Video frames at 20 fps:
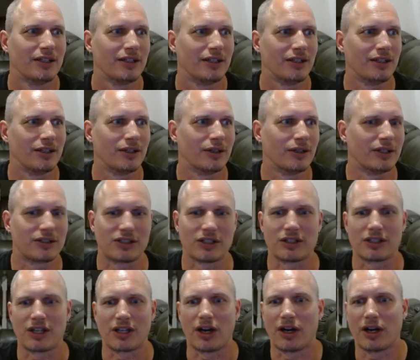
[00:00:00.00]
it's
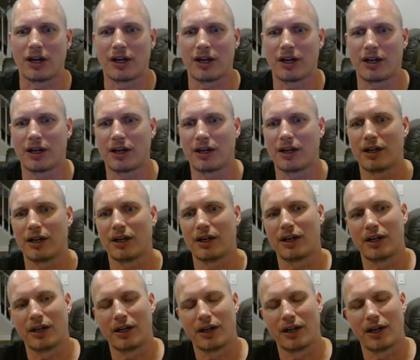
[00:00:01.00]
like,
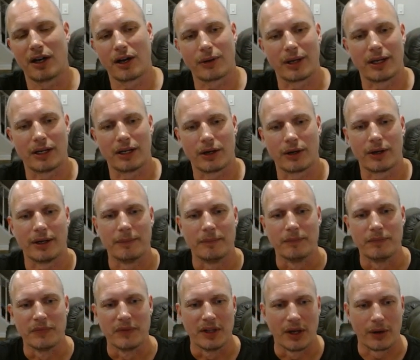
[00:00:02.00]
all right, all right,
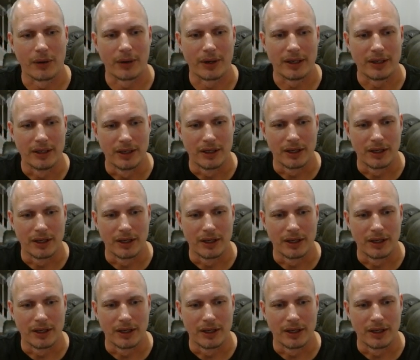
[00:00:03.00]
all right.